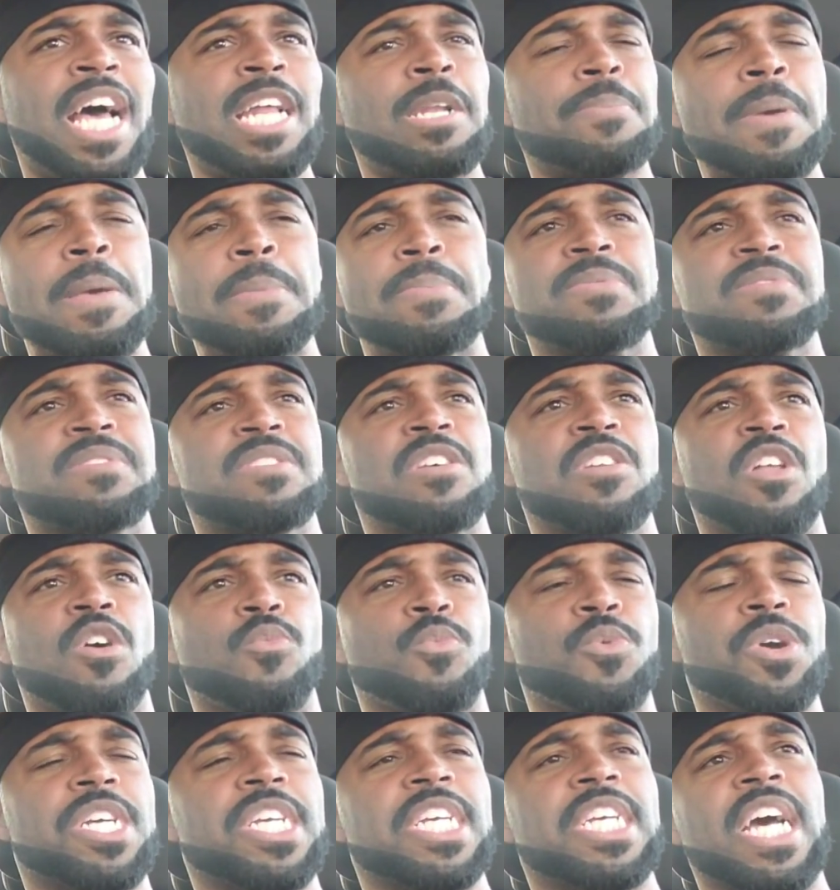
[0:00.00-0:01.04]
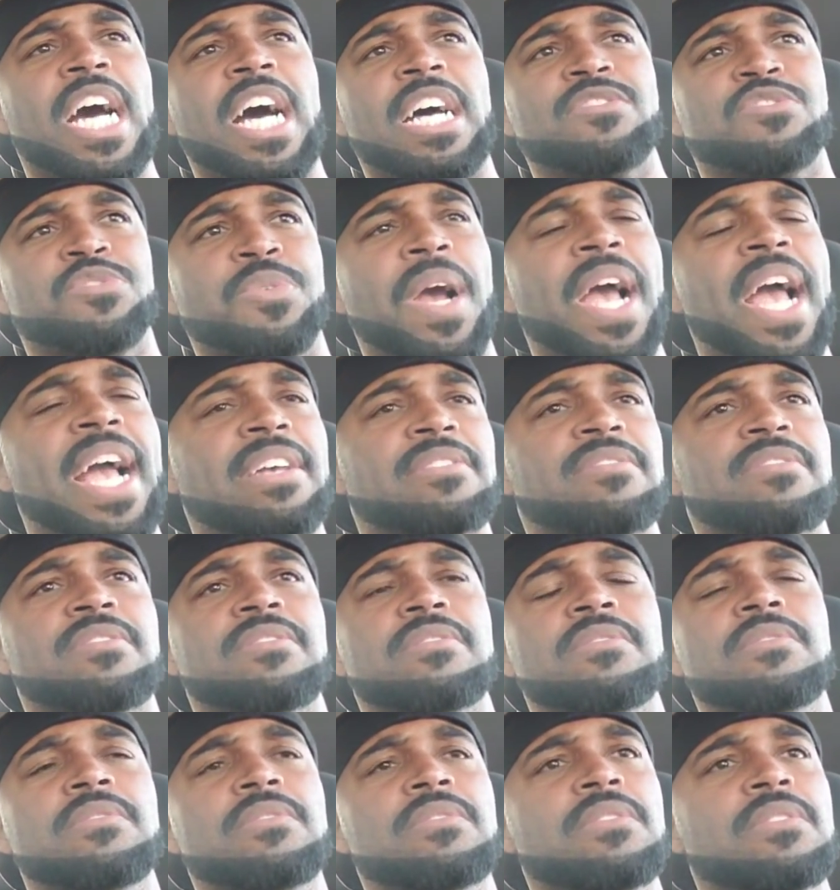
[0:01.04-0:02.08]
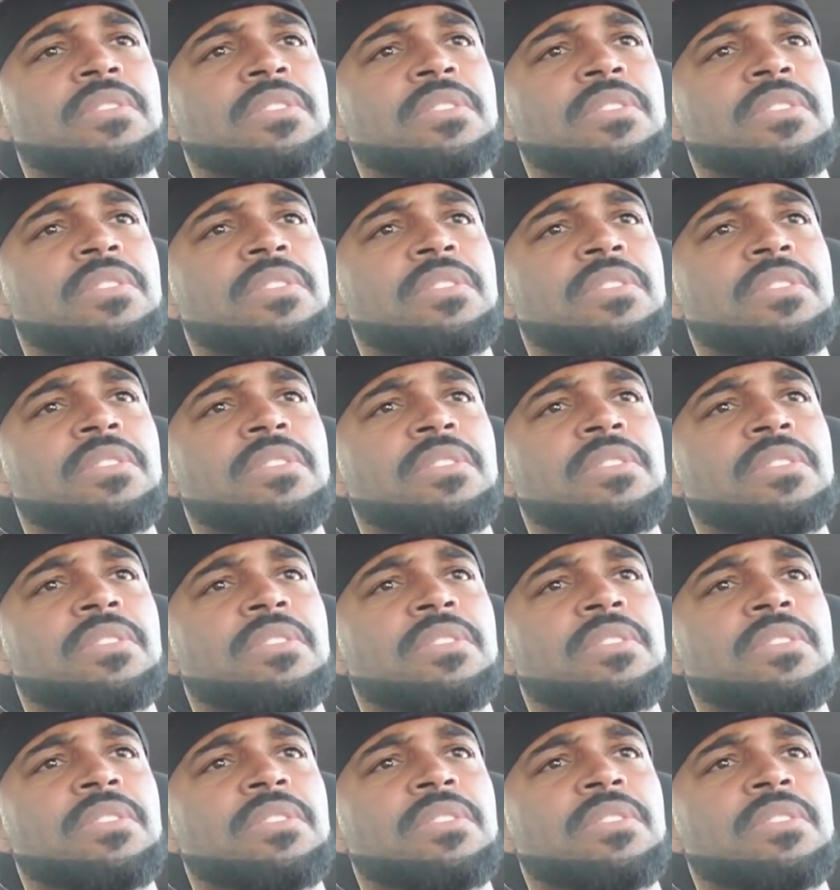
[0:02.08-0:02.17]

lot of people still on rookie contracts.